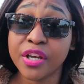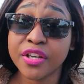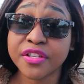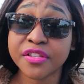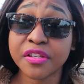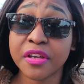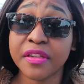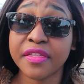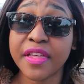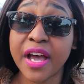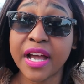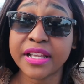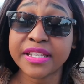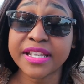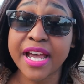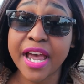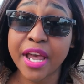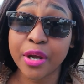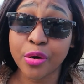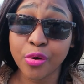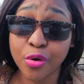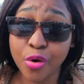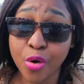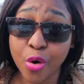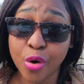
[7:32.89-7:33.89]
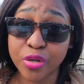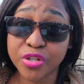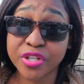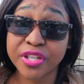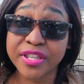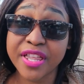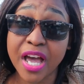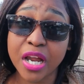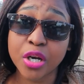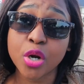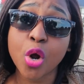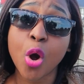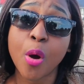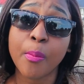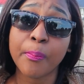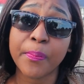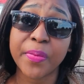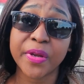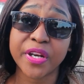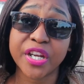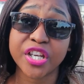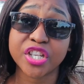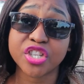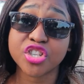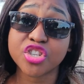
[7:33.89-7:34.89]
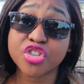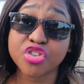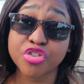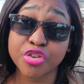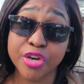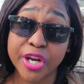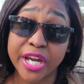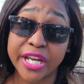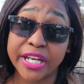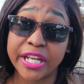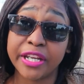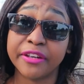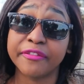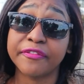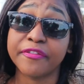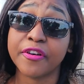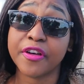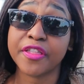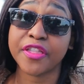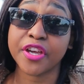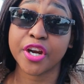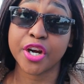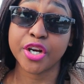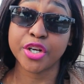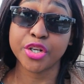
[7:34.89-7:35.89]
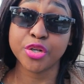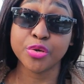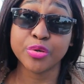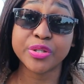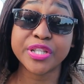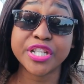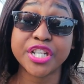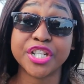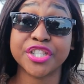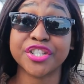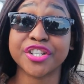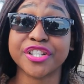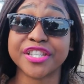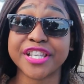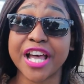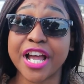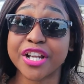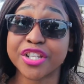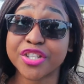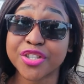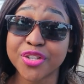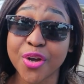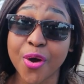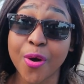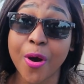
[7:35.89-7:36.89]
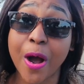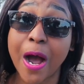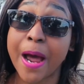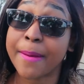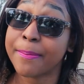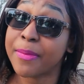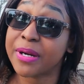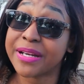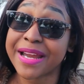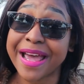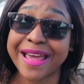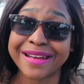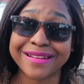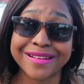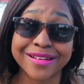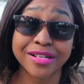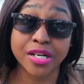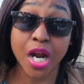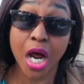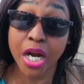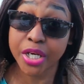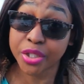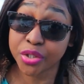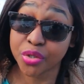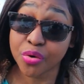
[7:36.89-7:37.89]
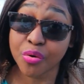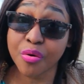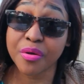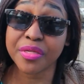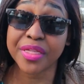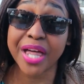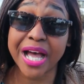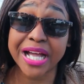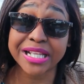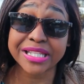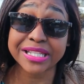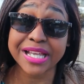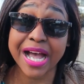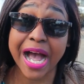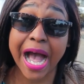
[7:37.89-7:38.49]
so that I could go to that company's training for their new teachers and so on, but I did not do that.